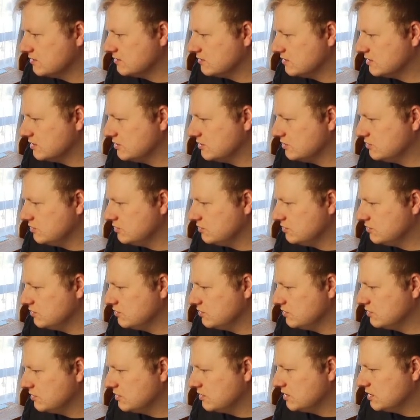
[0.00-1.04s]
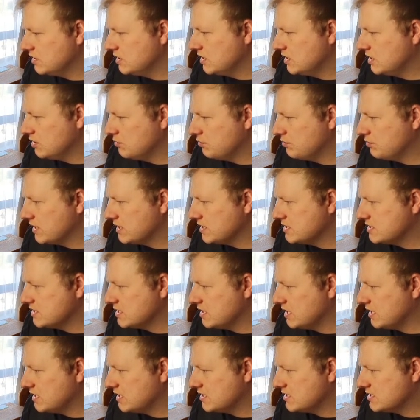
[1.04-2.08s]
new, base
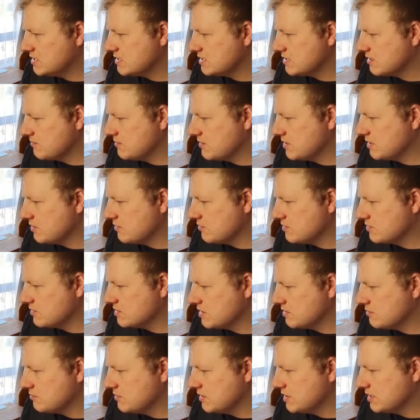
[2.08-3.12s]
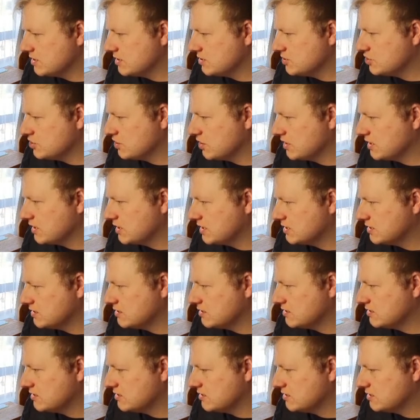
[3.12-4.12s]
color, something resembling chocolate.